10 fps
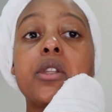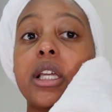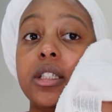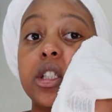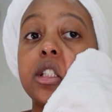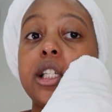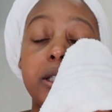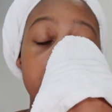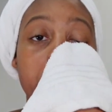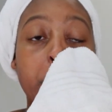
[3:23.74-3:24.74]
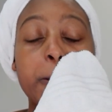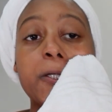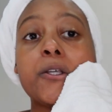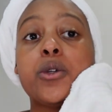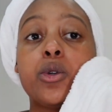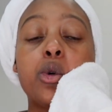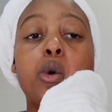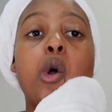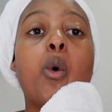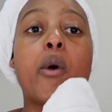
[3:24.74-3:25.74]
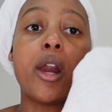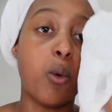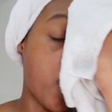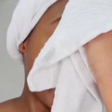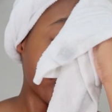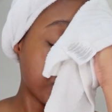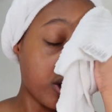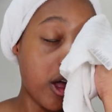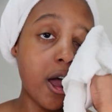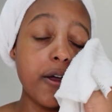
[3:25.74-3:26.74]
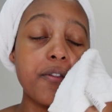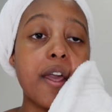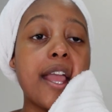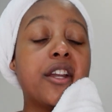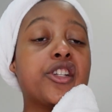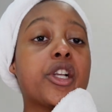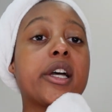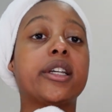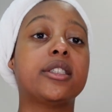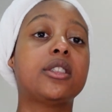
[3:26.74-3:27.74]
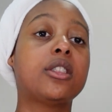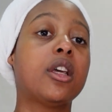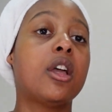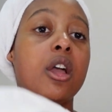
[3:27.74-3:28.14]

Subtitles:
it's just easier to wet a washcloth and just